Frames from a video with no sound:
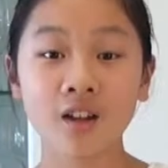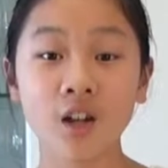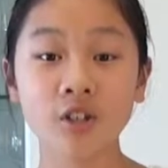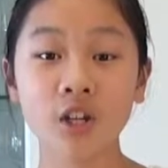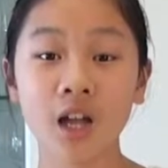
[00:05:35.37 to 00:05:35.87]

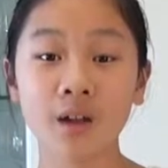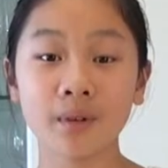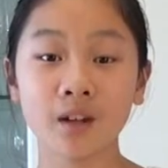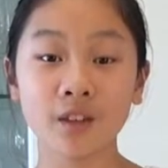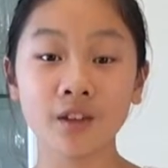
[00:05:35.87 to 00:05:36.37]
Go check out
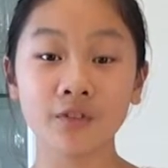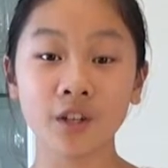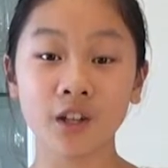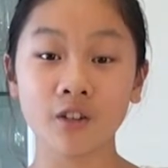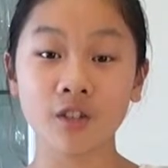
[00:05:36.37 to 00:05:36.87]
my other
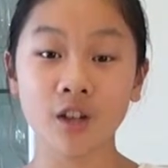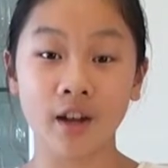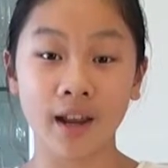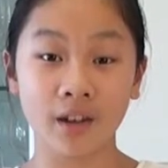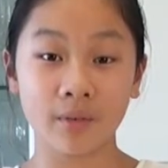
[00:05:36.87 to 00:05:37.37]
videos
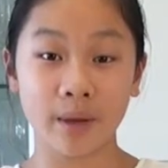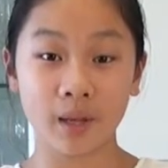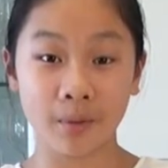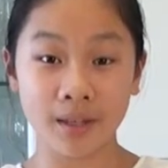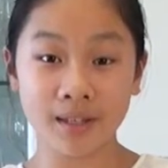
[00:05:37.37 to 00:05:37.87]
on how to
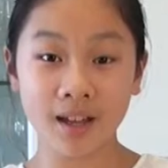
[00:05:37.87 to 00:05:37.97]
make pizza.